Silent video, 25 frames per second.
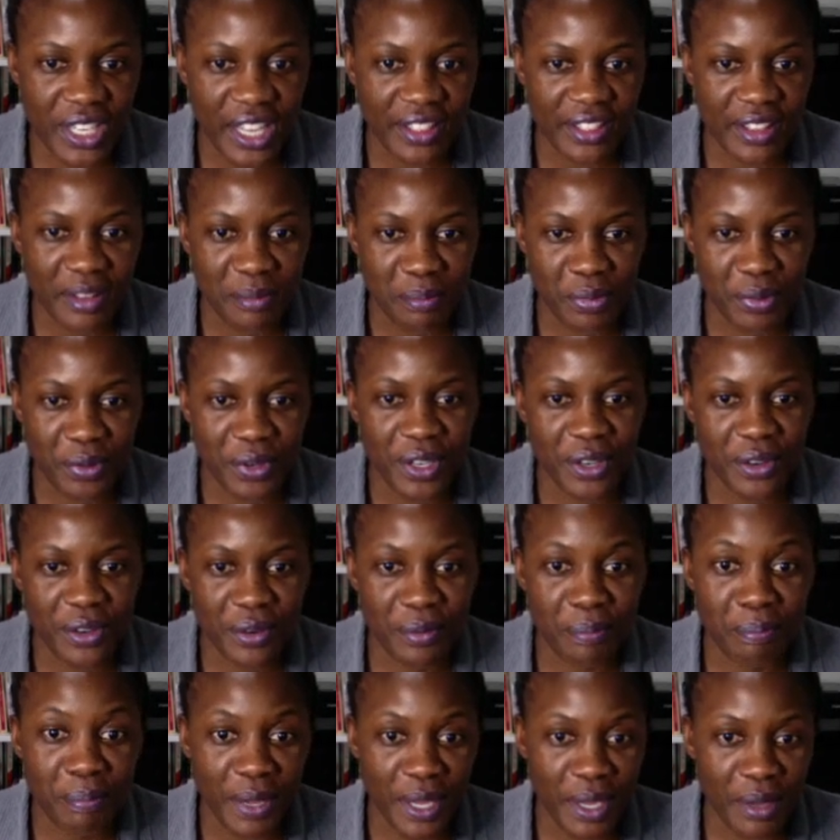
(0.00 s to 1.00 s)
And they put it
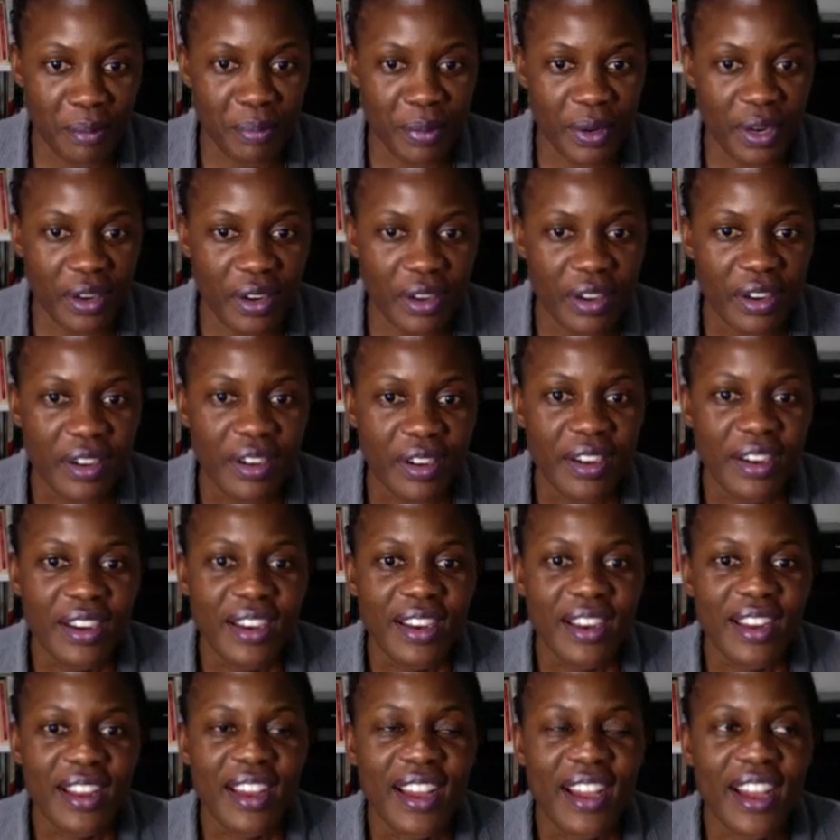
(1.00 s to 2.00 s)
on paper.
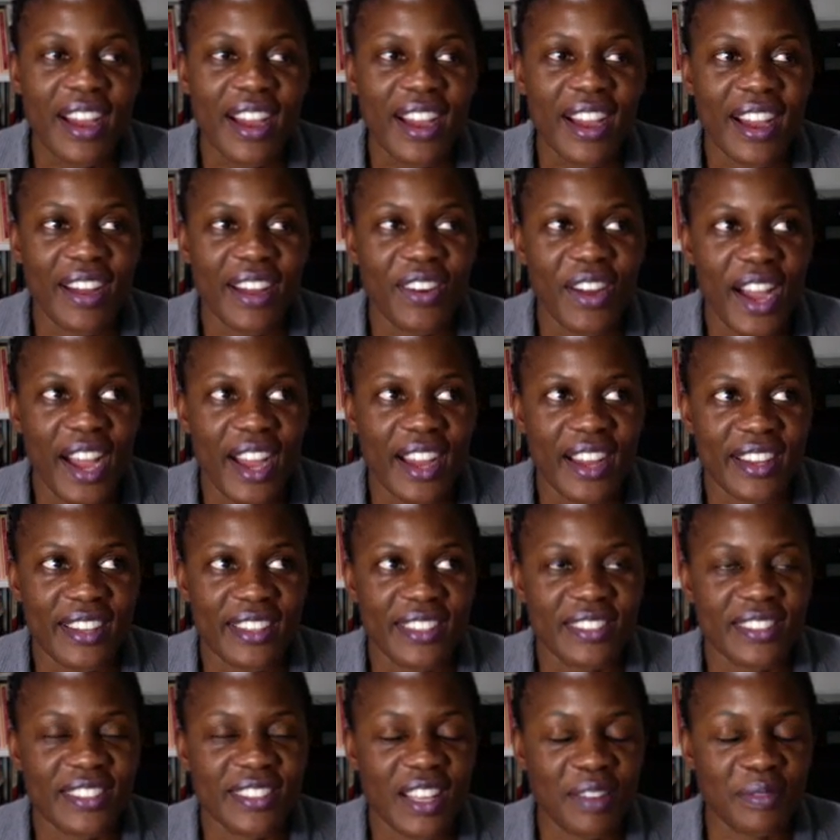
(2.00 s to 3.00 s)

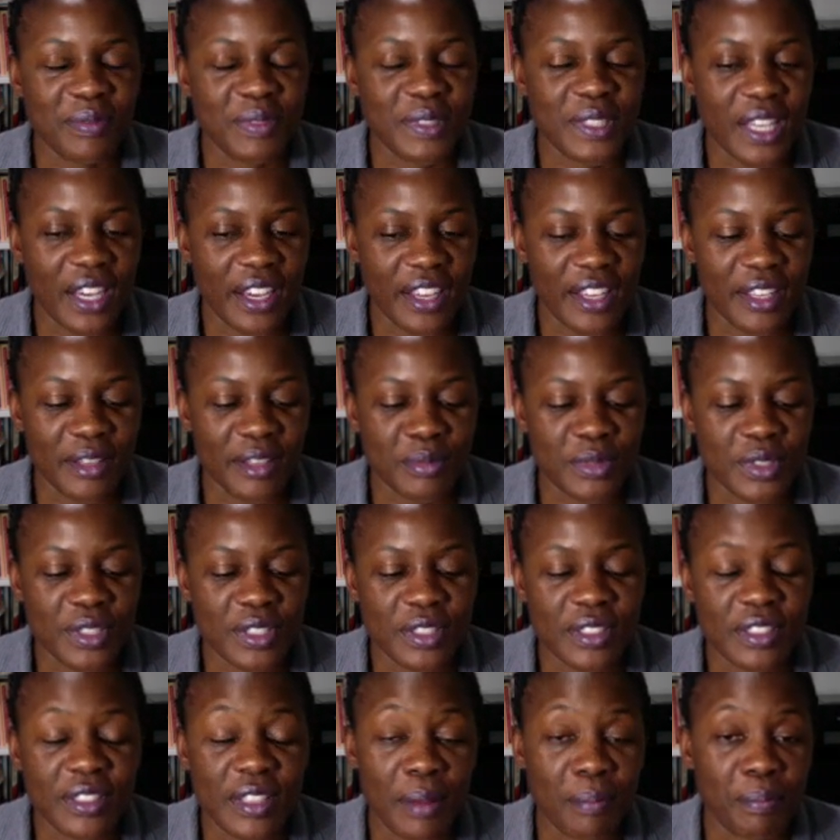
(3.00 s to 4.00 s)
And sometimes
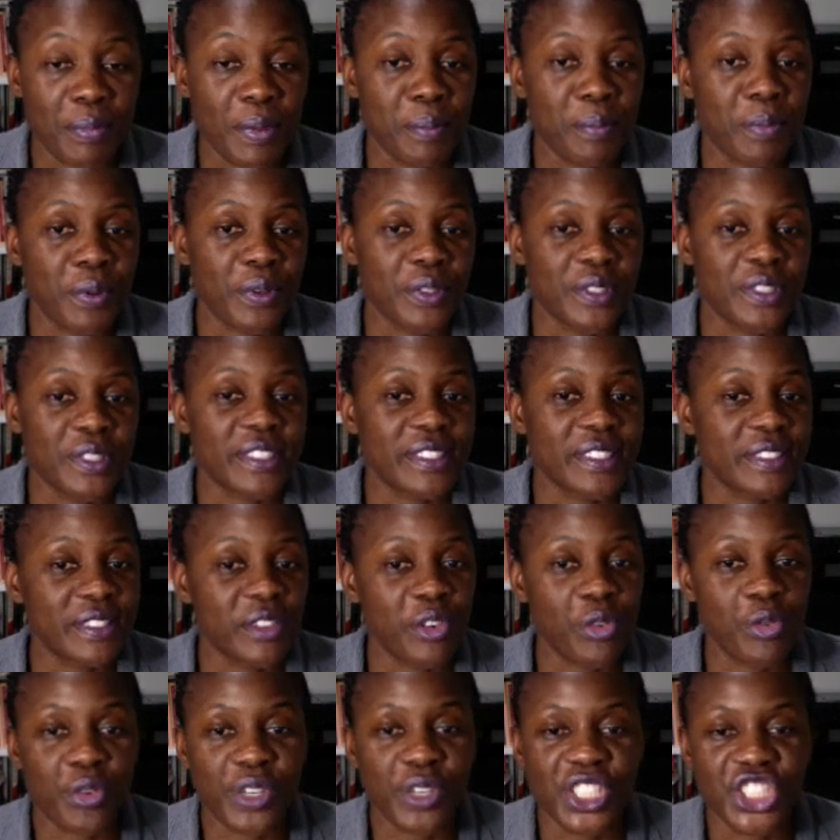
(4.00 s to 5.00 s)
some people
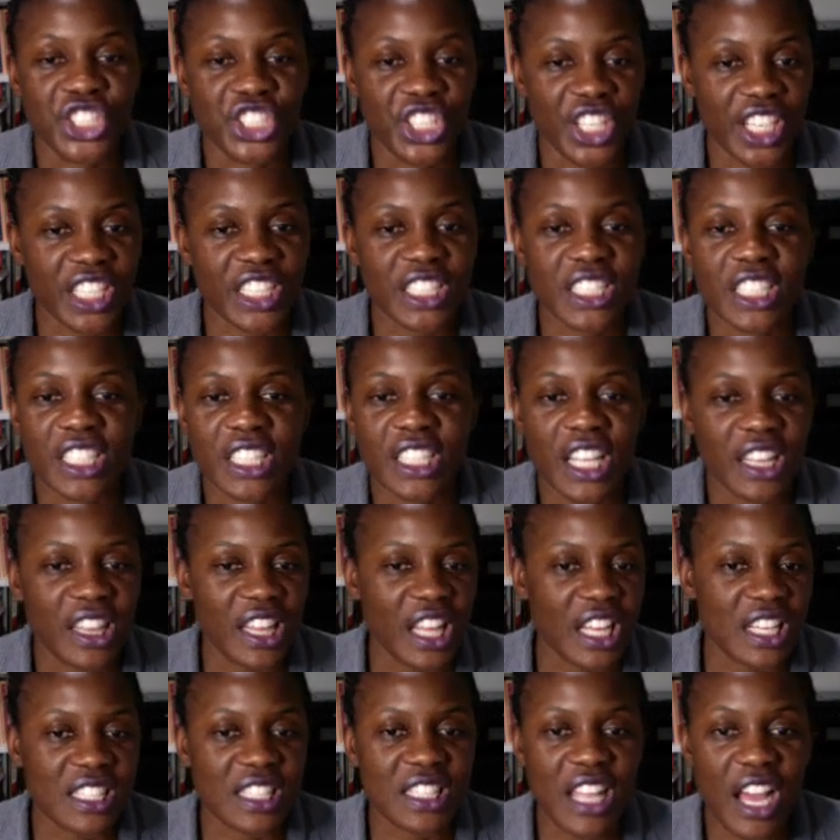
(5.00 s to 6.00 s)
reject it,
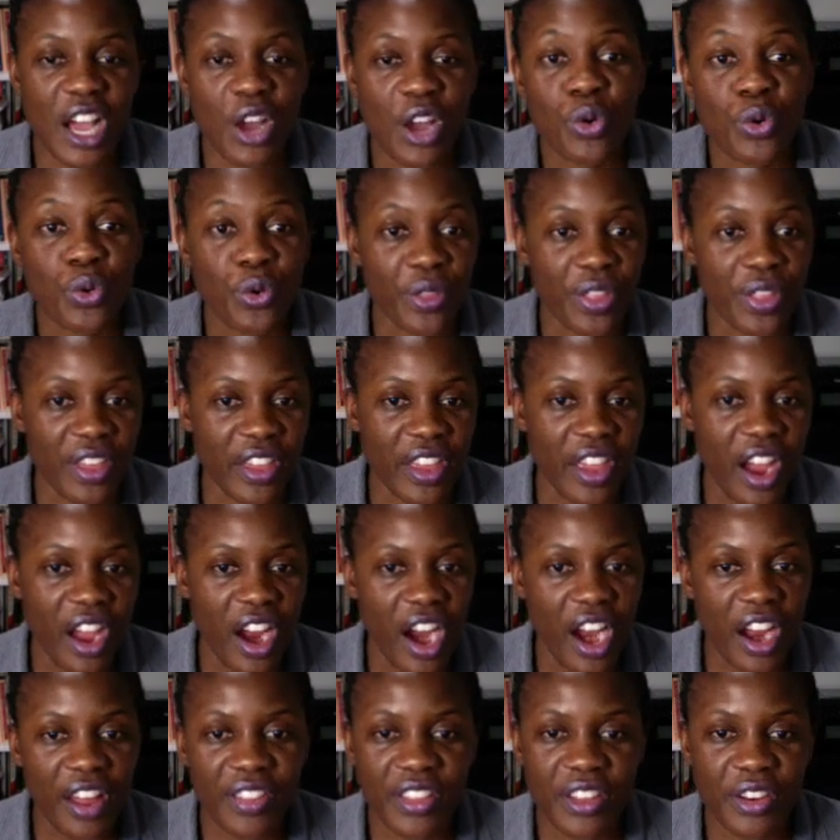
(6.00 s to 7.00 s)
that's not who they
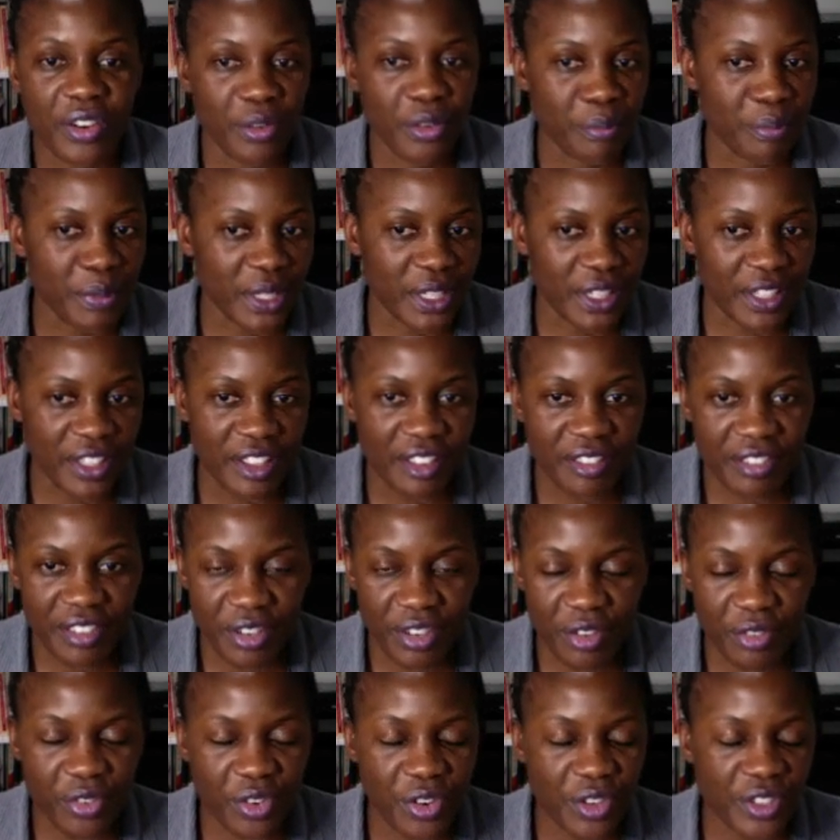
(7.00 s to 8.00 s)
are. They don't believe it.
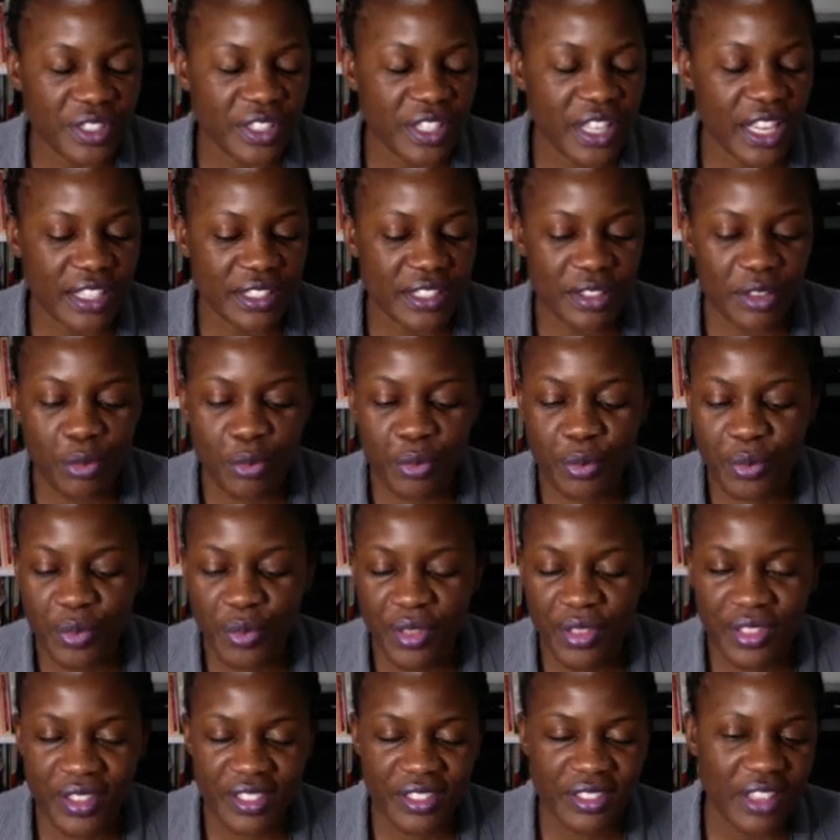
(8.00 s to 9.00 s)
Of course,
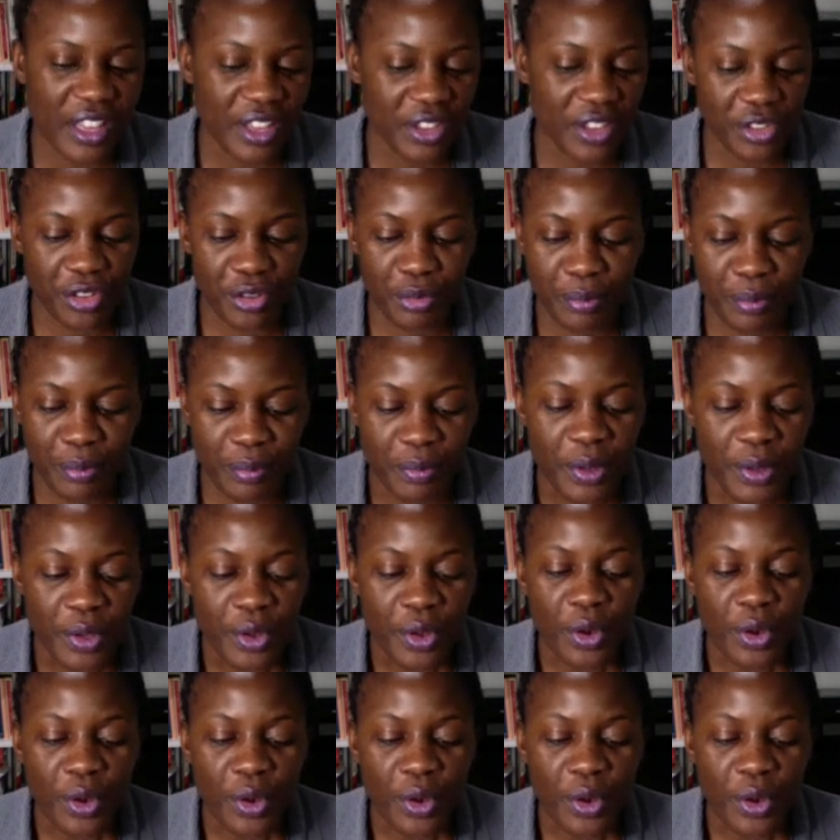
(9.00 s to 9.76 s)
these are human.